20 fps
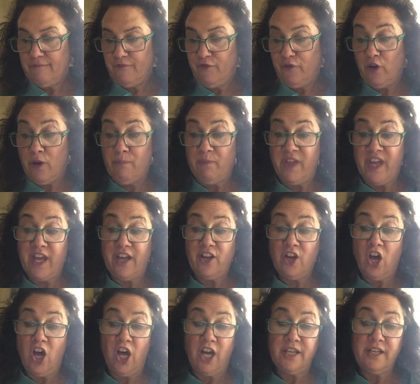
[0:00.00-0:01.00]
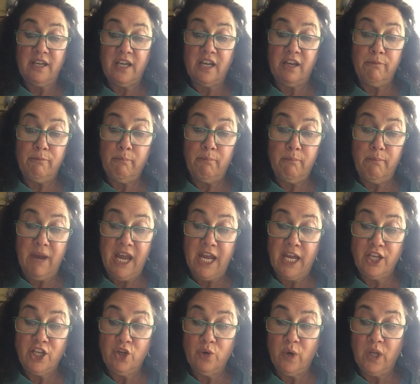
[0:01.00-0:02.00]
From then on,
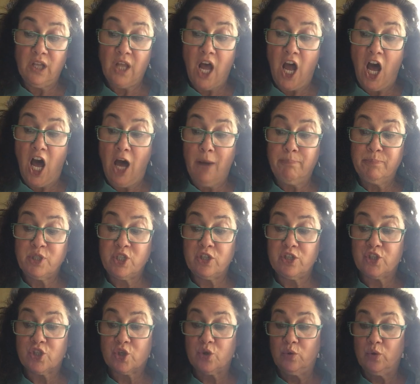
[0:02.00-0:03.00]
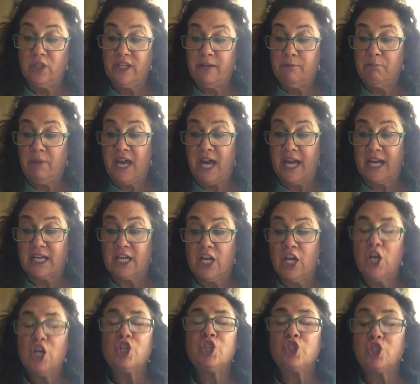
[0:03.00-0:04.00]
Emmanuel hopped to school and back,
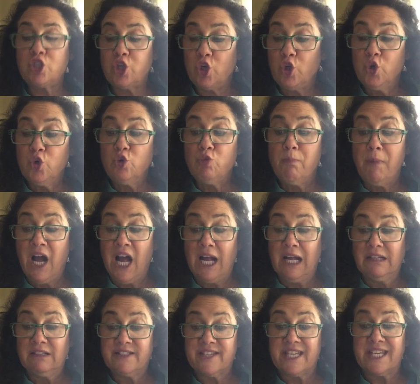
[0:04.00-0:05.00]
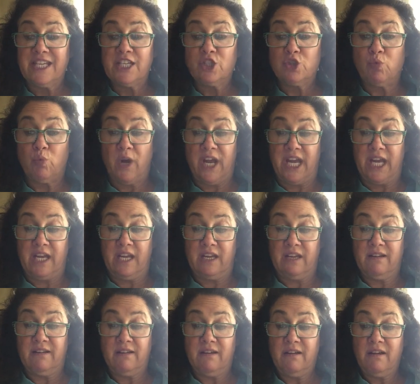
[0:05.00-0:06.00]
2 miles each way,
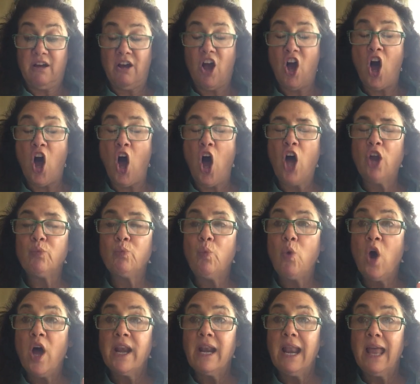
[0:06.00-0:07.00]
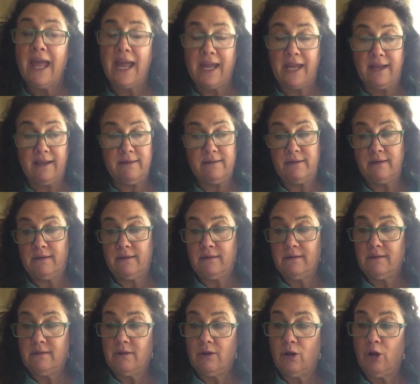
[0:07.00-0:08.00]
on 1 leg,
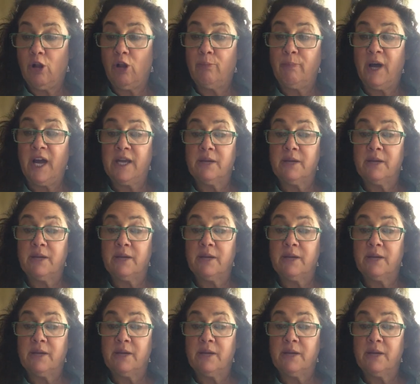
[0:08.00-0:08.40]
all by